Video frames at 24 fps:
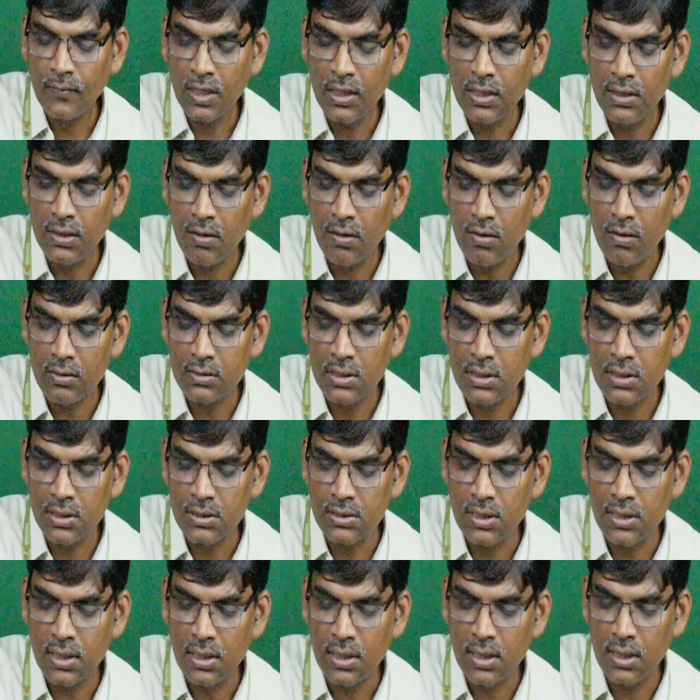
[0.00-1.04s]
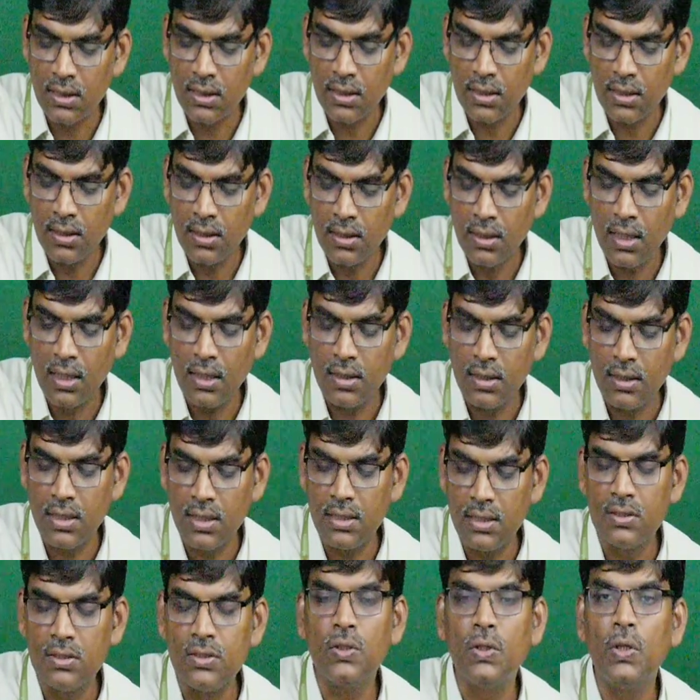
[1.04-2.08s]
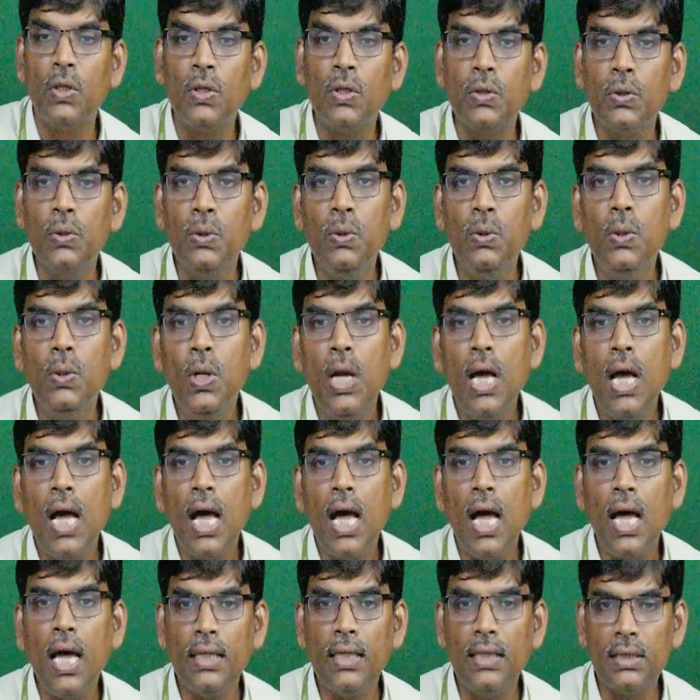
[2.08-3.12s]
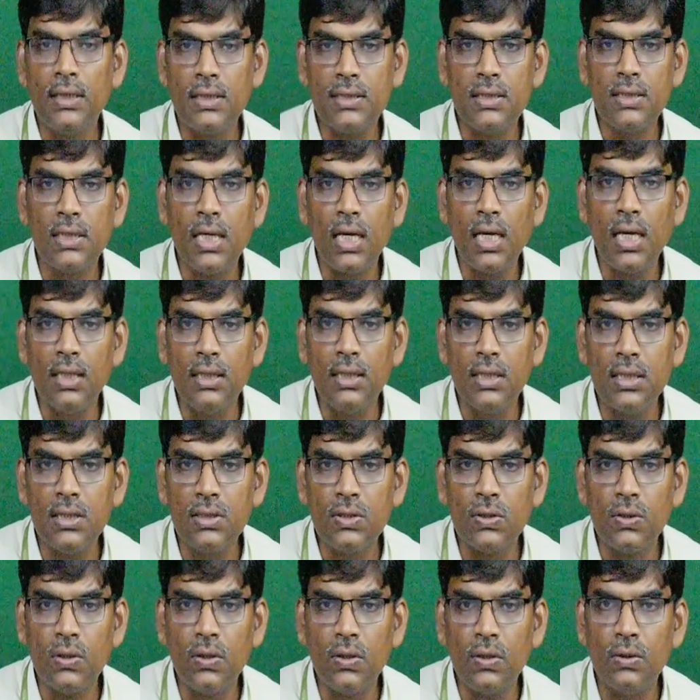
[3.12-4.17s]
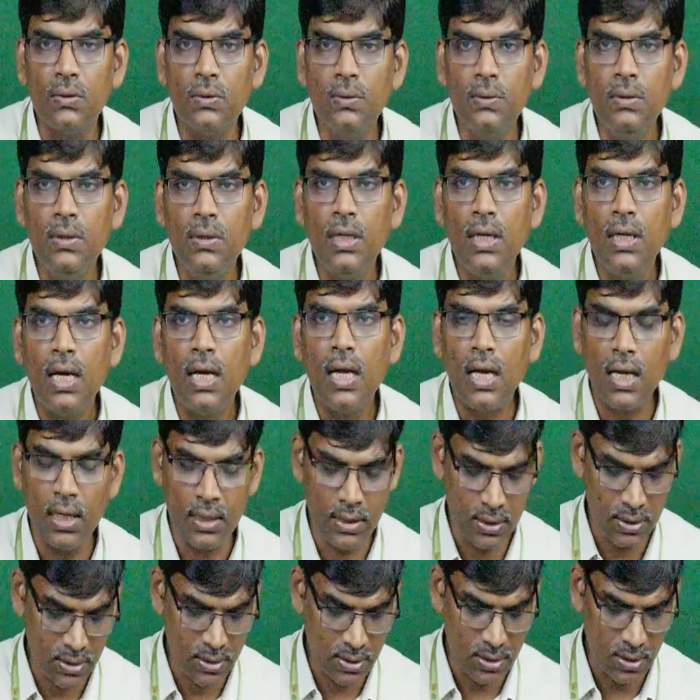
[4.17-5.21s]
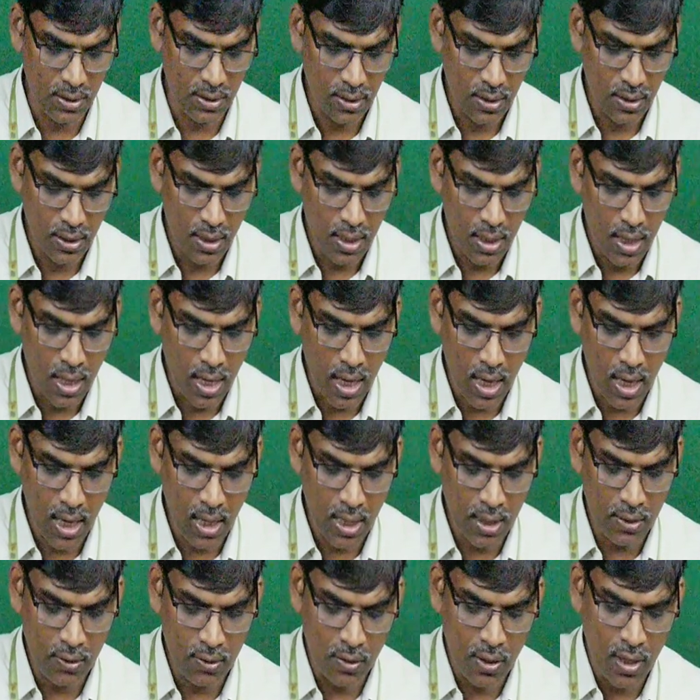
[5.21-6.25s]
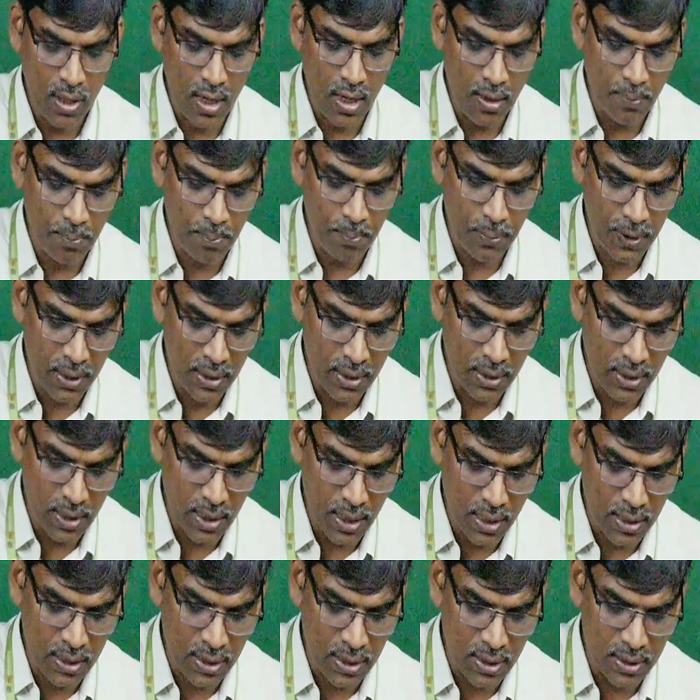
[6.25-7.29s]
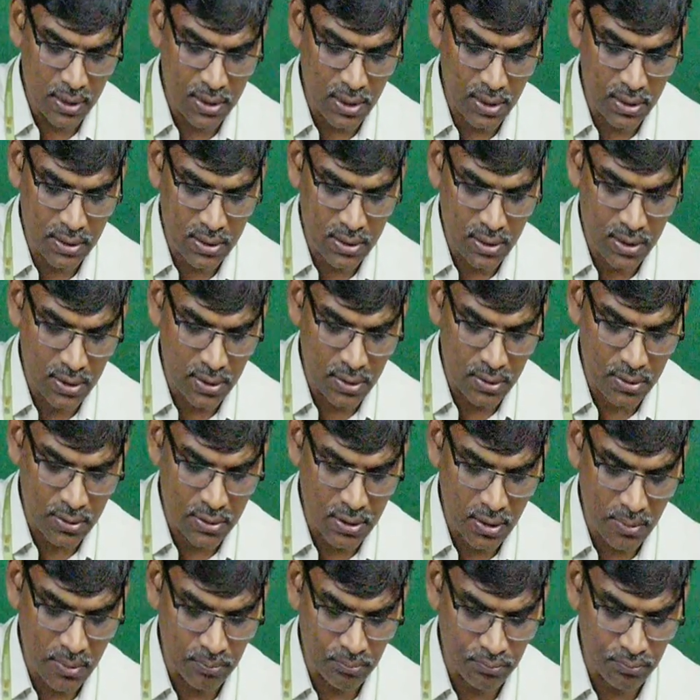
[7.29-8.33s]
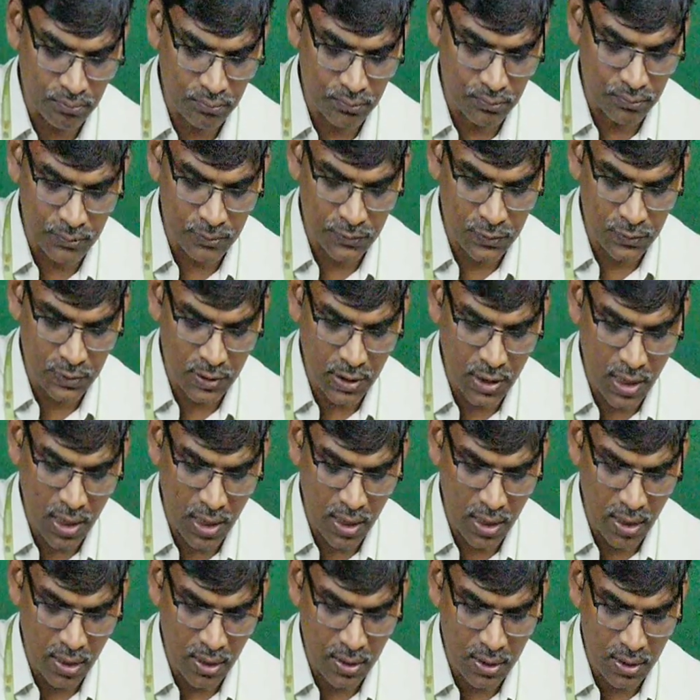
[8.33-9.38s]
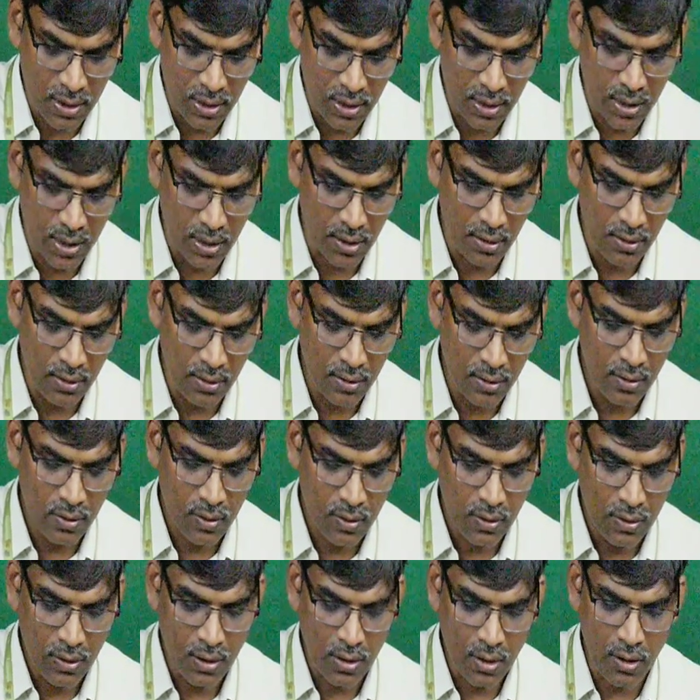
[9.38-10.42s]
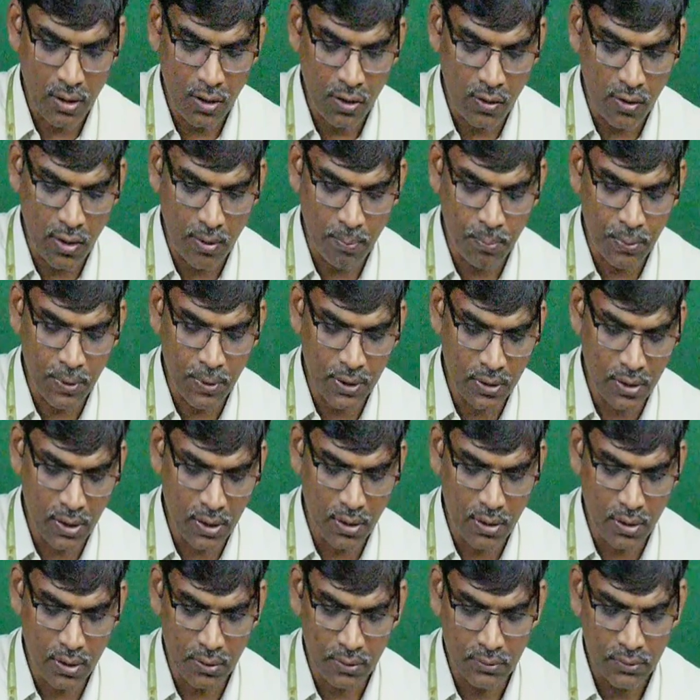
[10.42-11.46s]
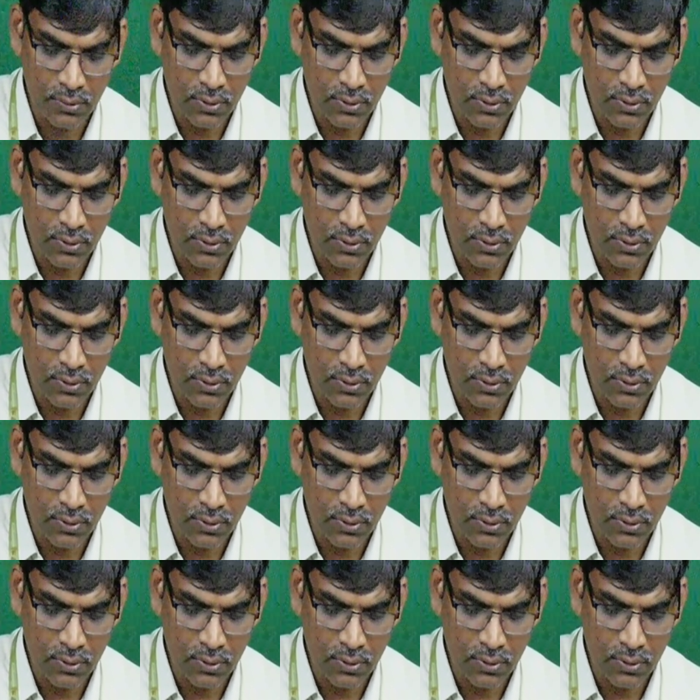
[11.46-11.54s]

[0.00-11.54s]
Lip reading: In long shunt generator, IA is equal to ISC, IA is equal to ISC, and apply at a junction some A here, apply the